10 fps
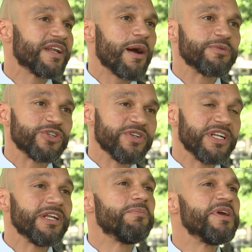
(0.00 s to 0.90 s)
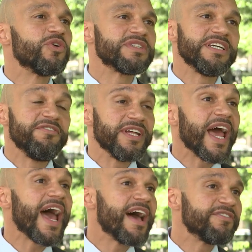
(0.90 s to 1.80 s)
an opportunity to be on TV to
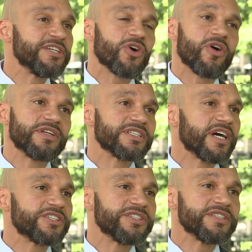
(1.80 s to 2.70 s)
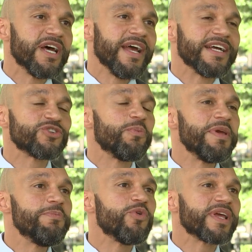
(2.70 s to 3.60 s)
have these hard discussions, and so
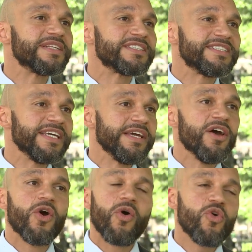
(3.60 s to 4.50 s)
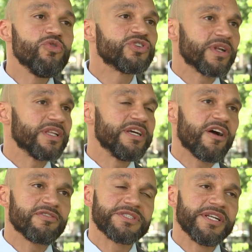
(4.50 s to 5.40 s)
people can see who's going to lead
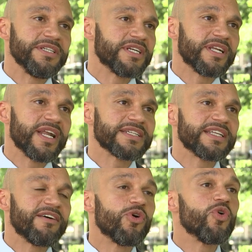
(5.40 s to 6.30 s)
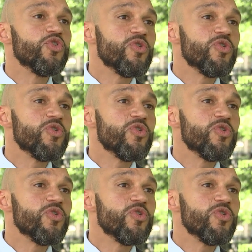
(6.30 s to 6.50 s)
our city to the next level.